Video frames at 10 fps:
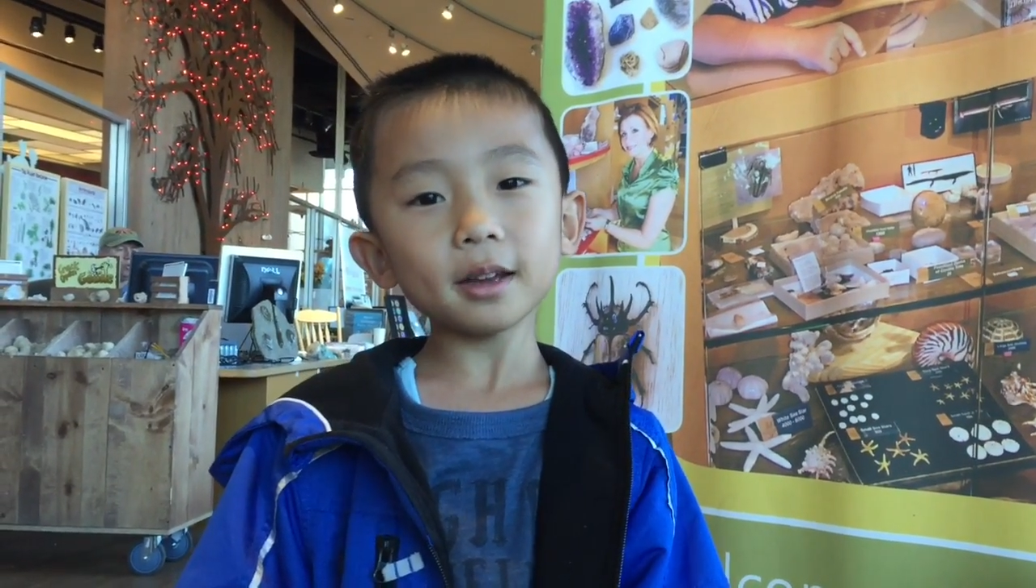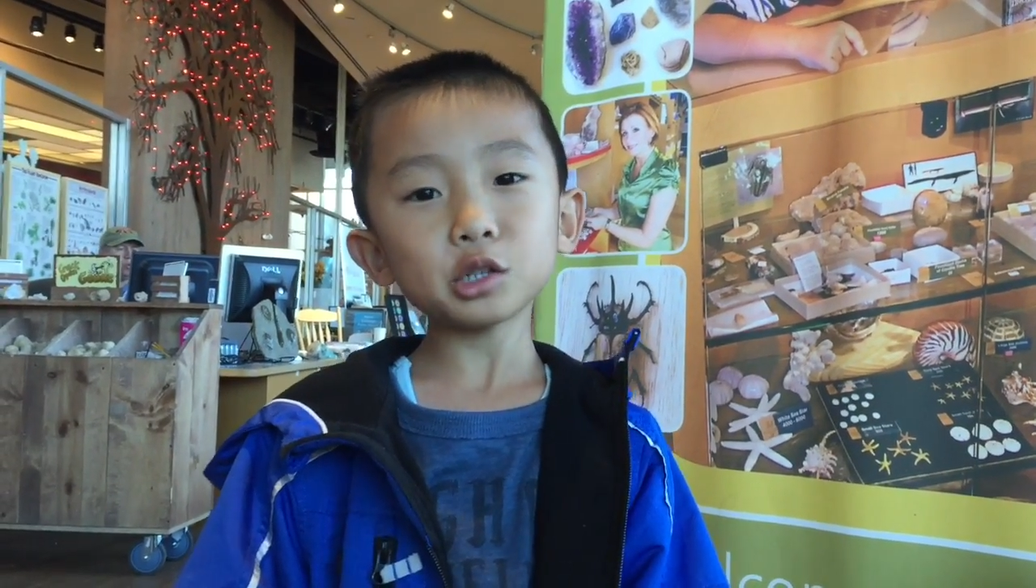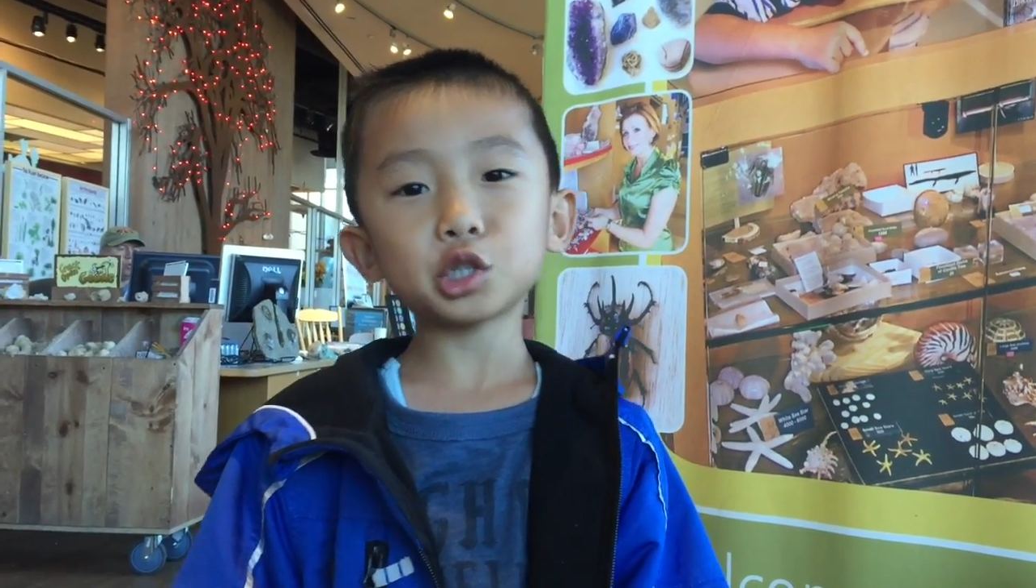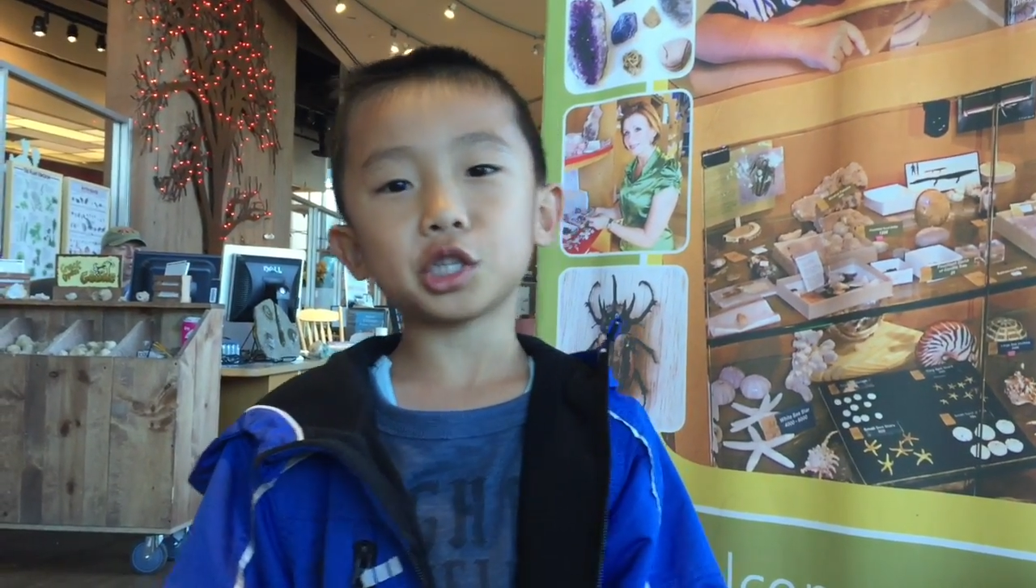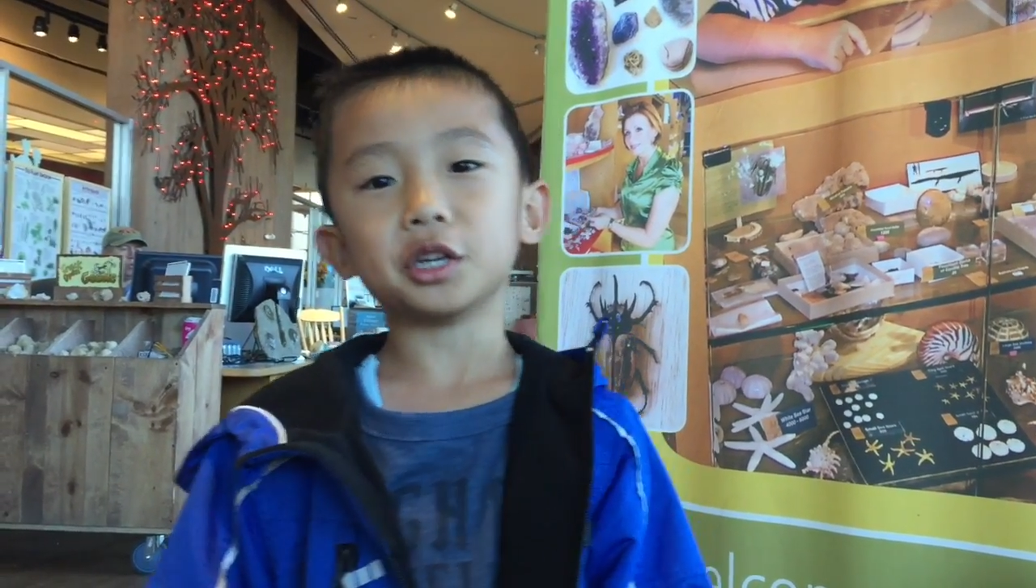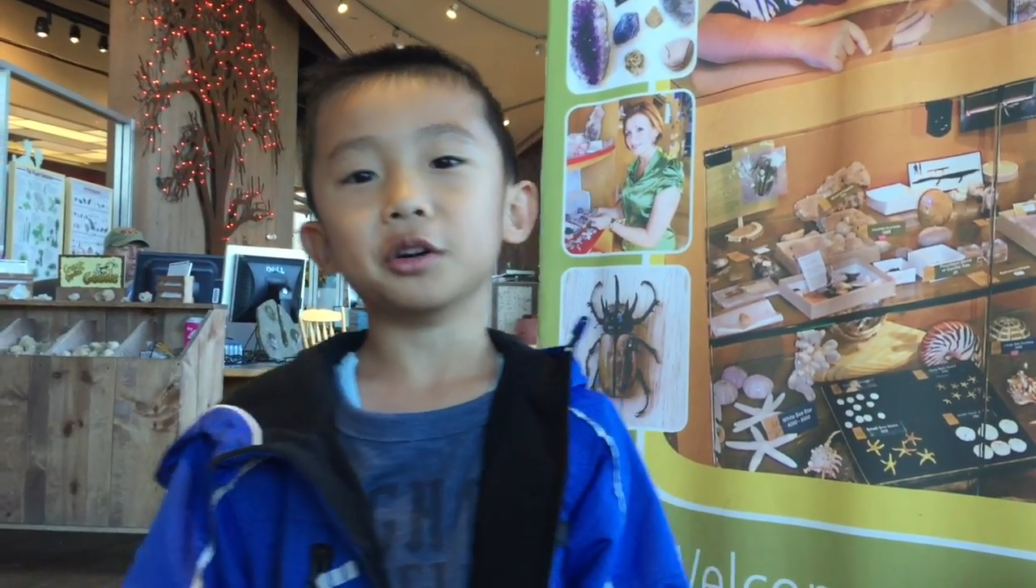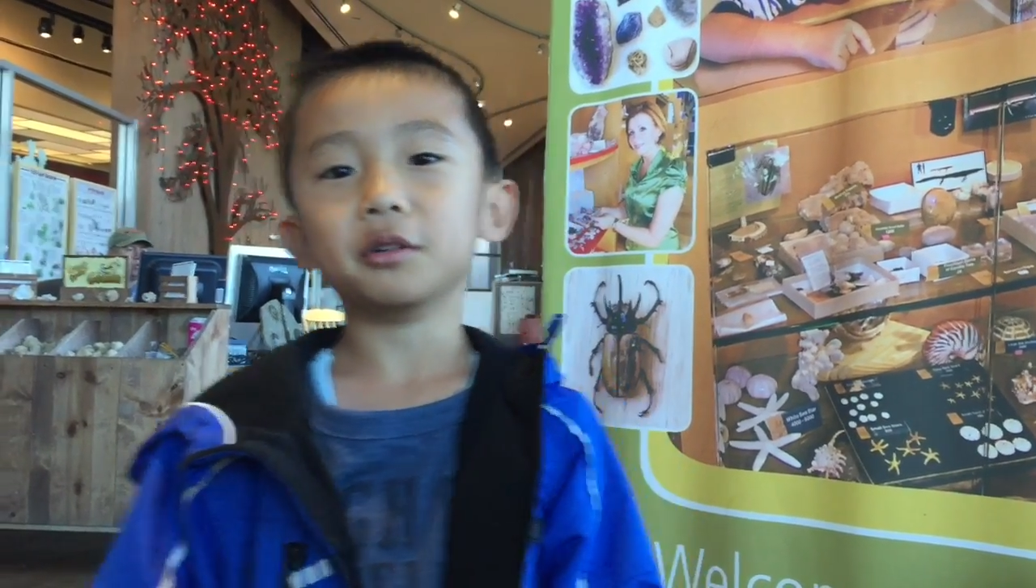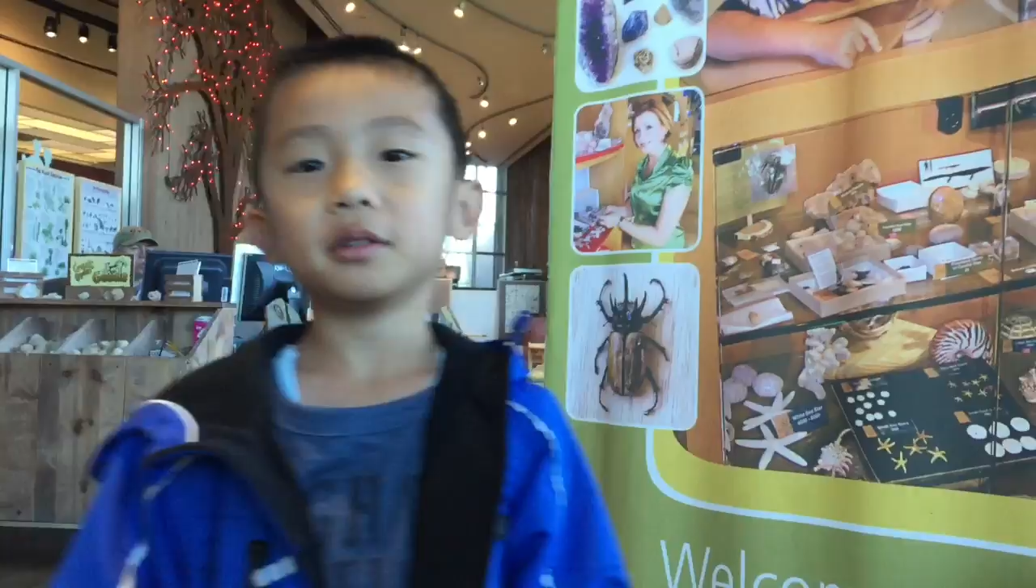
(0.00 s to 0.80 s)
to crack a